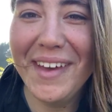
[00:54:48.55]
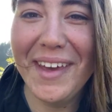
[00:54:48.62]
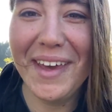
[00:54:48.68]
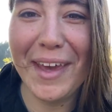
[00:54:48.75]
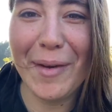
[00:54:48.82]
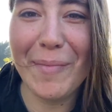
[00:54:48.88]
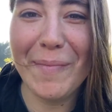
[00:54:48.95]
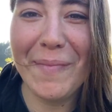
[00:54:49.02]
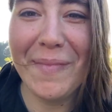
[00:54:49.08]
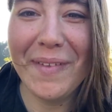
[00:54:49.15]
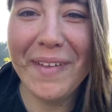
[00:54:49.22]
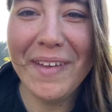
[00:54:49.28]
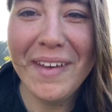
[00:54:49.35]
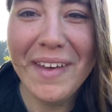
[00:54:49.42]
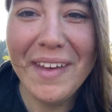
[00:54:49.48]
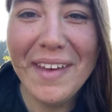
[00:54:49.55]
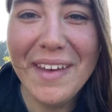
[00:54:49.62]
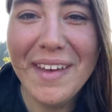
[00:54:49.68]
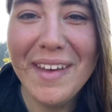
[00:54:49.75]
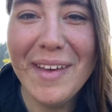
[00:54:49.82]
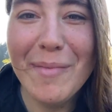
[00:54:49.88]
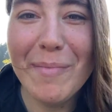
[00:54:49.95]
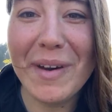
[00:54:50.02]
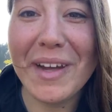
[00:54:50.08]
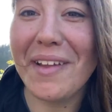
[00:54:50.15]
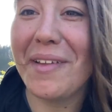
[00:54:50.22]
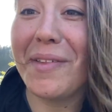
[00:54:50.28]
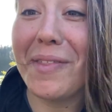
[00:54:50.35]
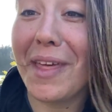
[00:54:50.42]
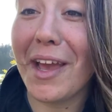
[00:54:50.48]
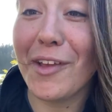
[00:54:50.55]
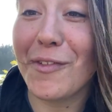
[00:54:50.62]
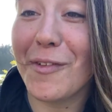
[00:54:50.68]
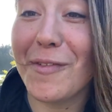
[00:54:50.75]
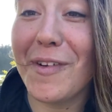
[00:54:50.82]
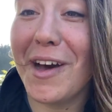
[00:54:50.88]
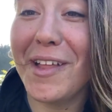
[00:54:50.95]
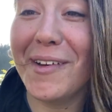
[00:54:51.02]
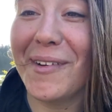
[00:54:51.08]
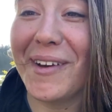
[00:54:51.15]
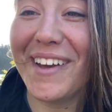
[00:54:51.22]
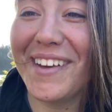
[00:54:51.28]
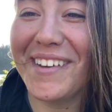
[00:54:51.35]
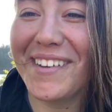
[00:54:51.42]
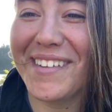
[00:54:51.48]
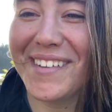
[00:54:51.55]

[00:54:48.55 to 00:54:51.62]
him. But thanks for following.